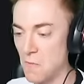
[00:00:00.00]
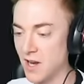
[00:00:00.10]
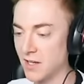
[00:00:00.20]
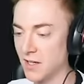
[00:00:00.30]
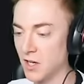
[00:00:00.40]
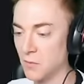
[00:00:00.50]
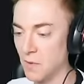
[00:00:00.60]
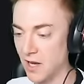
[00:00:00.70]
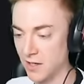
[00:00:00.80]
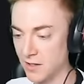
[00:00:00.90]
remaining
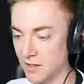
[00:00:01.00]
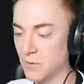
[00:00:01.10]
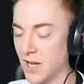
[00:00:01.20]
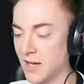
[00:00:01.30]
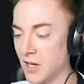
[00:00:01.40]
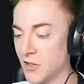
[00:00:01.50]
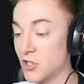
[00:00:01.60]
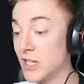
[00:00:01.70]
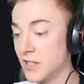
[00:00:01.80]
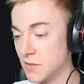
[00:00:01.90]
unbanned, getting other
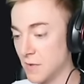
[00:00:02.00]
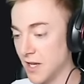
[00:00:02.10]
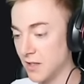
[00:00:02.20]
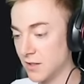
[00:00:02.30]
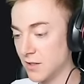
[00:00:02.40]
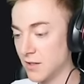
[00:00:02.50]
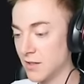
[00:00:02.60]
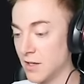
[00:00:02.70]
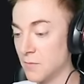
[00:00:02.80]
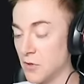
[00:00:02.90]
cheaters banned,
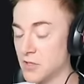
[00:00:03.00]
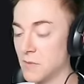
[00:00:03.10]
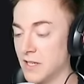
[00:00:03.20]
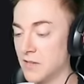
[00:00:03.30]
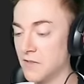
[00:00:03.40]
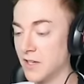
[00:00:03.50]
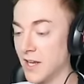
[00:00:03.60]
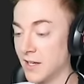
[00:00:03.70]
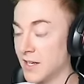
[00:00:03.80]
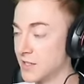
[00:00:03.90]
and possibly even
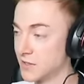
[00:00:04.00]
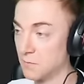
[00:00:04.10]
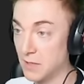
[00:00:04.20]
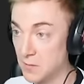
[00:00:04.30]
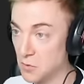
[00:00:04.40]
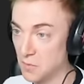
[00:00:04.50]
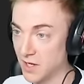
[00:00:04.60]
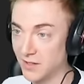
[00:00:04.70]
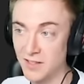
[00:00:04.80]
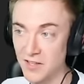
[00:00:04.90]
getting innocent people
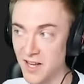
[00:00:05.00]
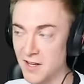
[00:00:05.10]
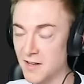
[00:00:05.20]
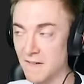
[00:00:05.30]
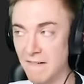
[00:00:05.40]
banned, yeah?